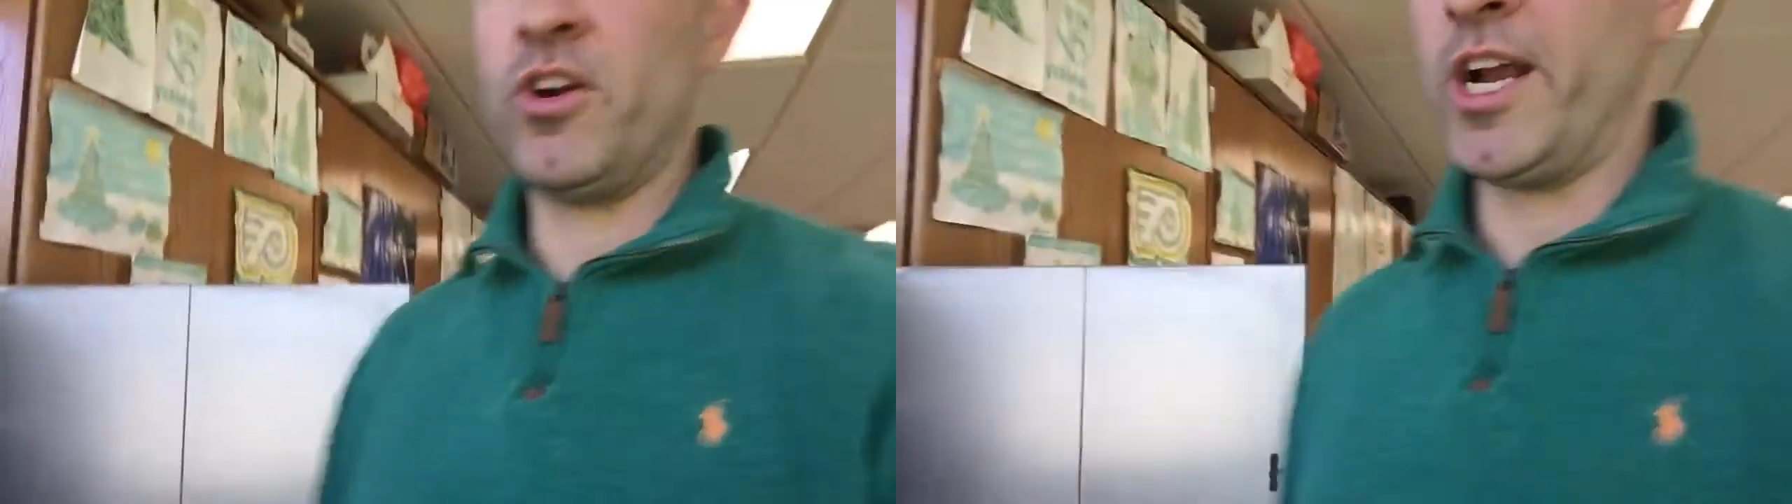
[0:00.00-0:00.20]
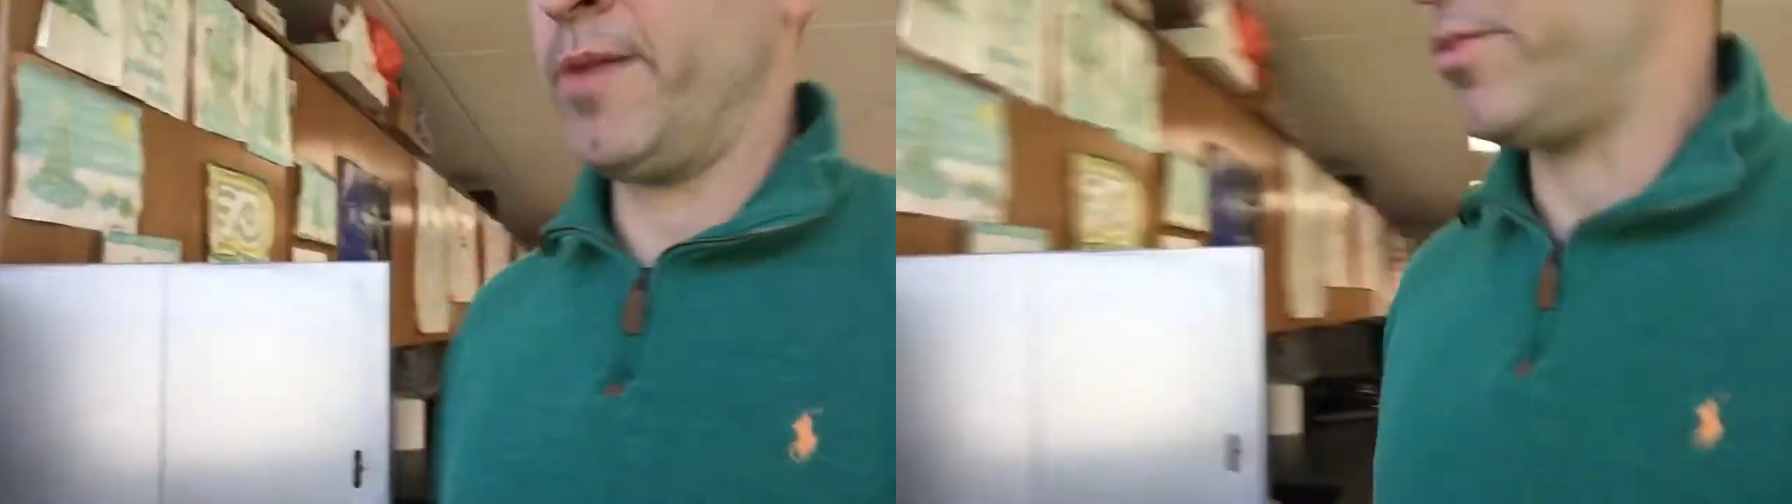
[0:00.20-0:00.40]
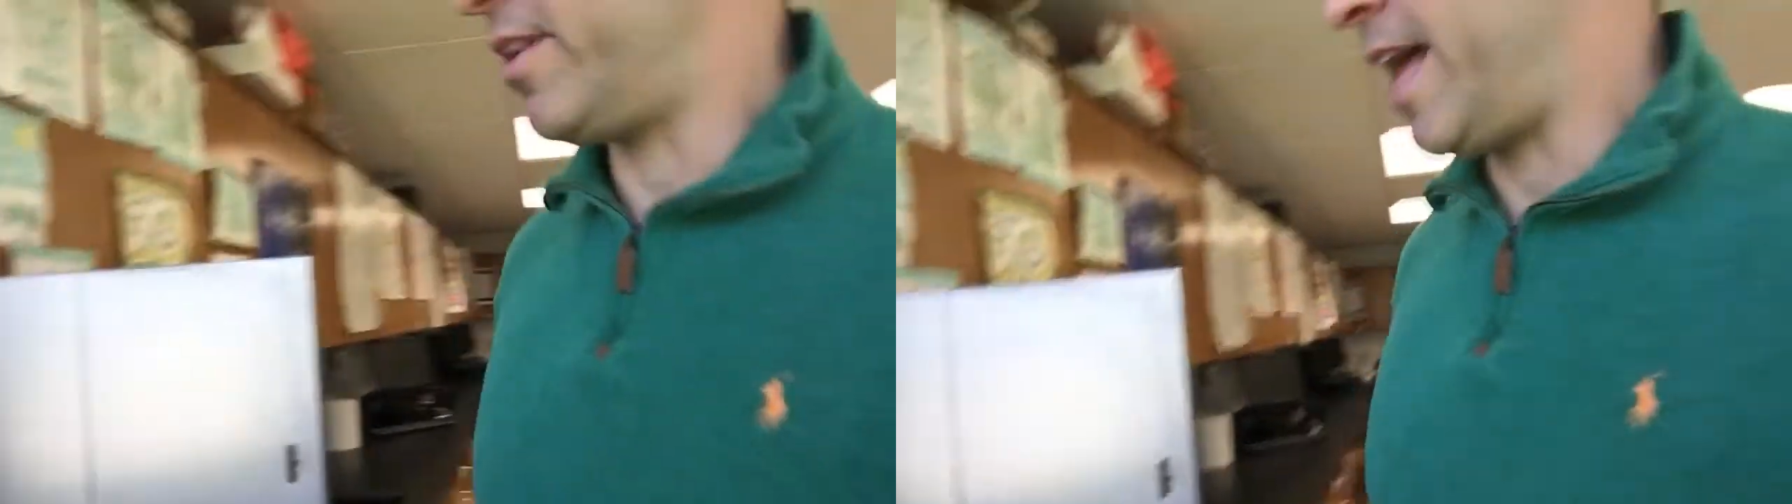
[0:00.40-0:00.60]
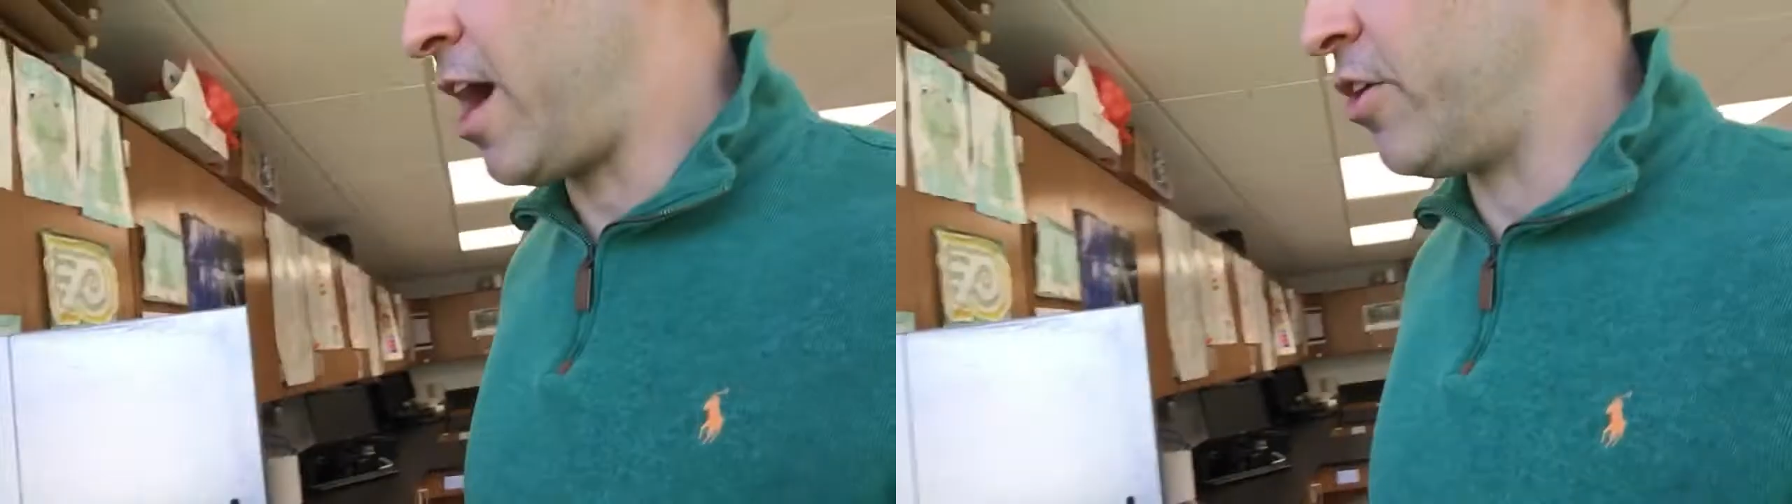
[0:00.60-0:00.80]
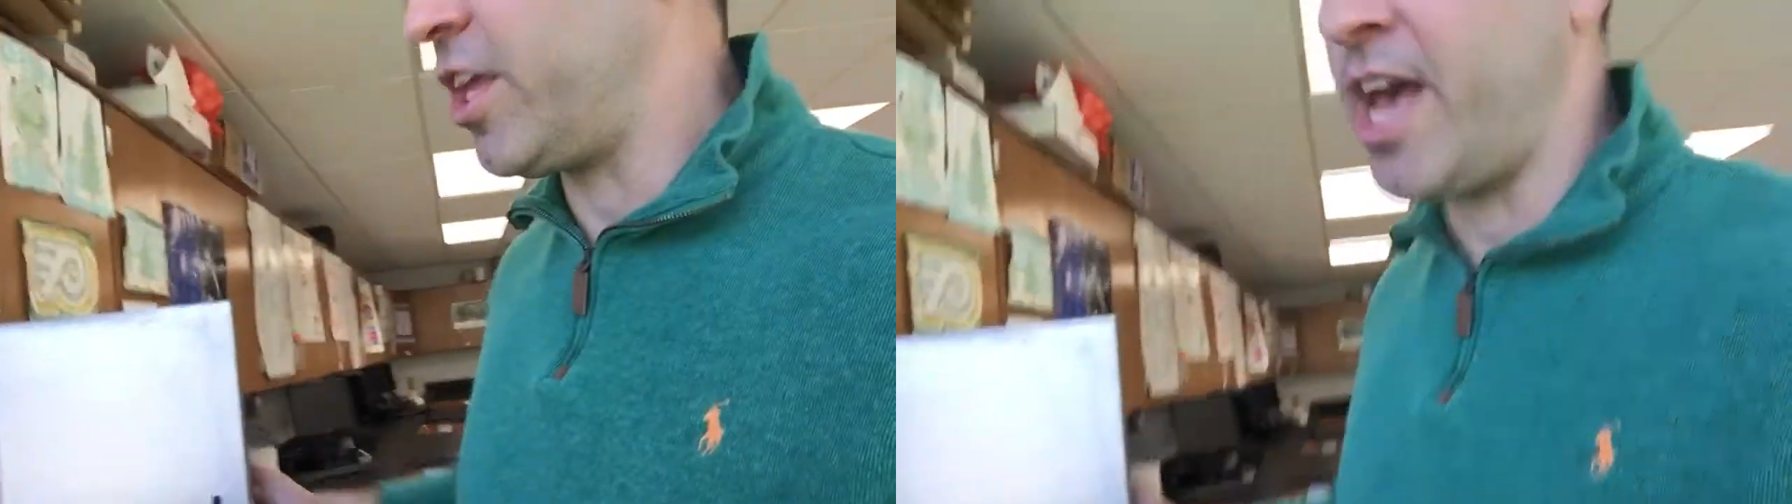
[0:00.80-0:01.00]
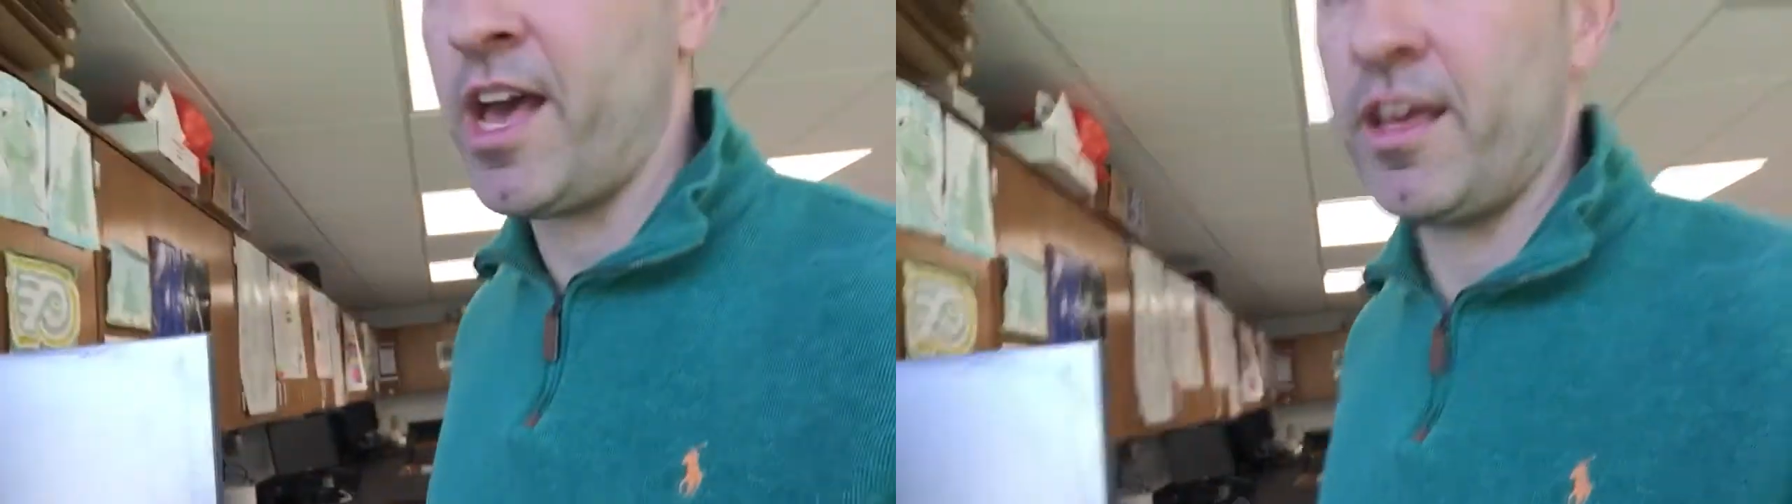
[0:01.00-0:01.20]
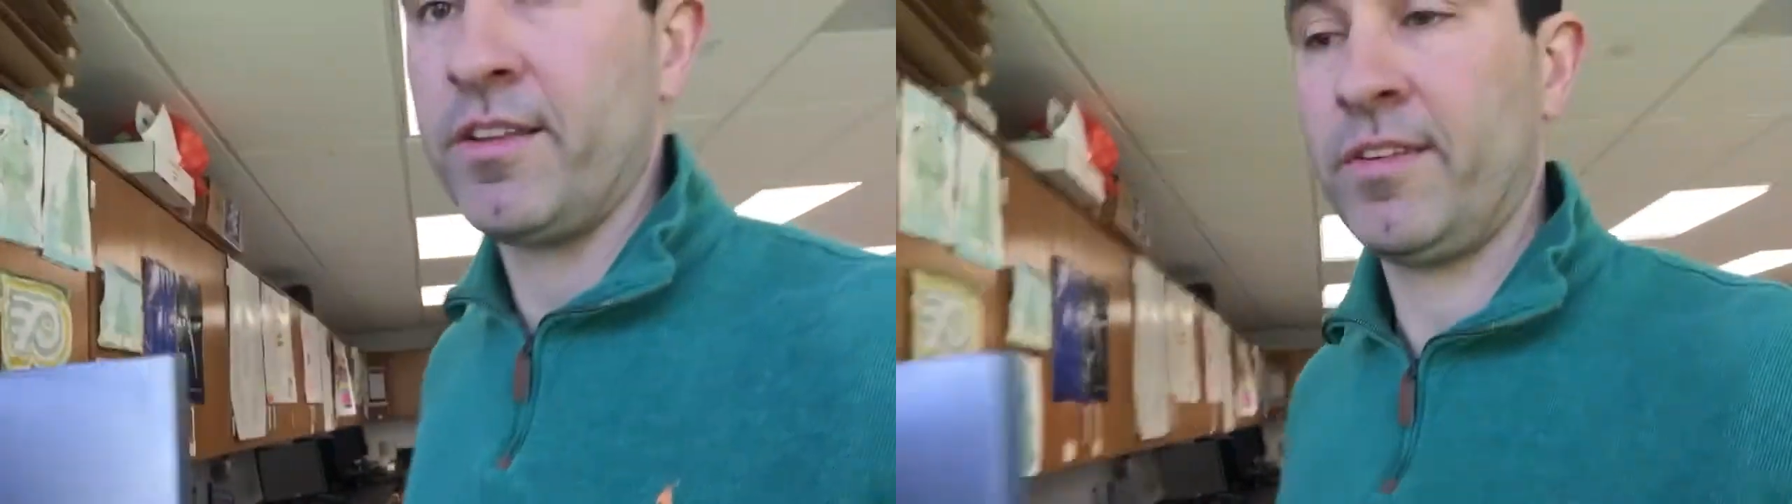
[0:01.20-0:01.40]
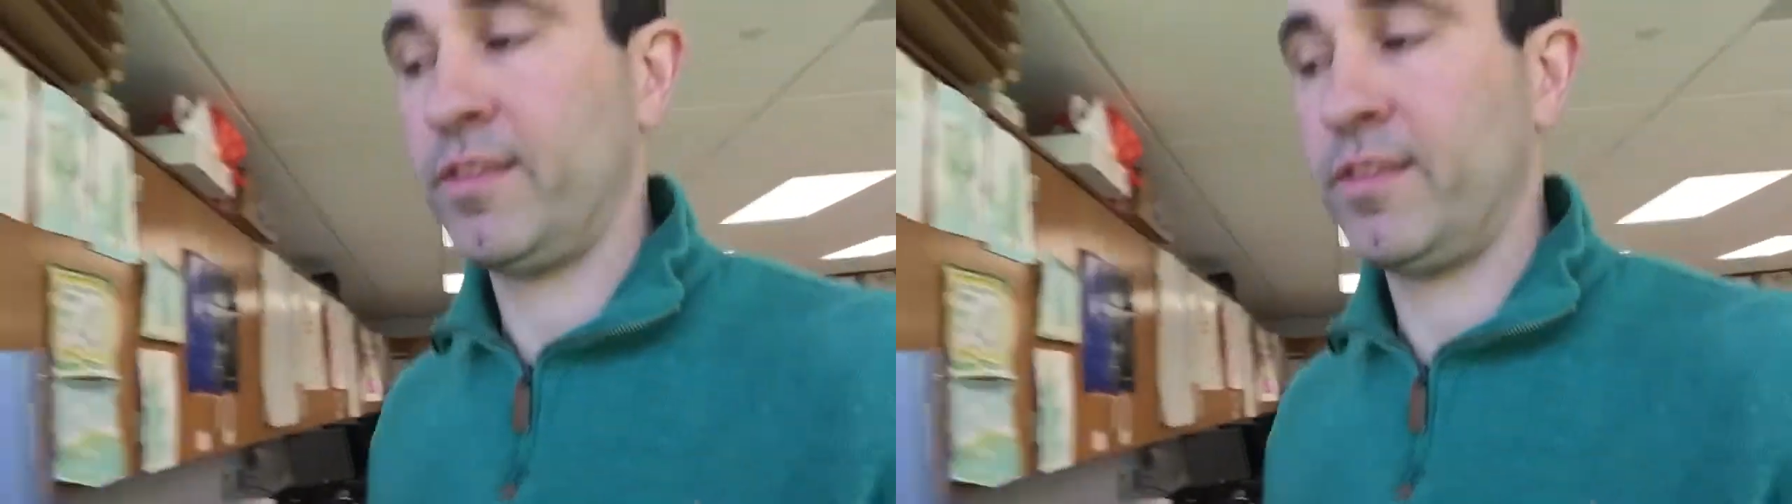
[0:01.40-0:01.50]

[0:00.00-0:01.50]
grams and now in the end,